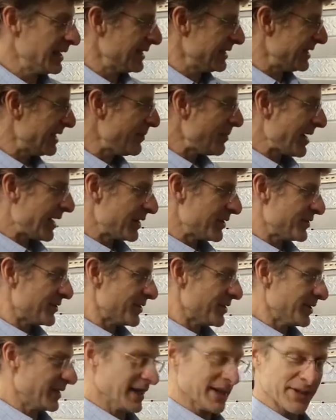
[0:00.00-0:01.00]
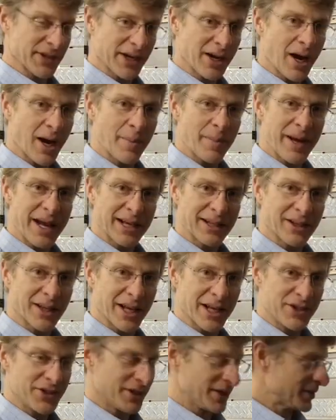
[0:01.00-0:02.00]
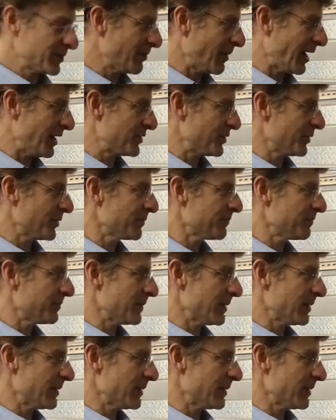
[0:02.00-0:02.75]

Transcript: tManager is a CompactLogix module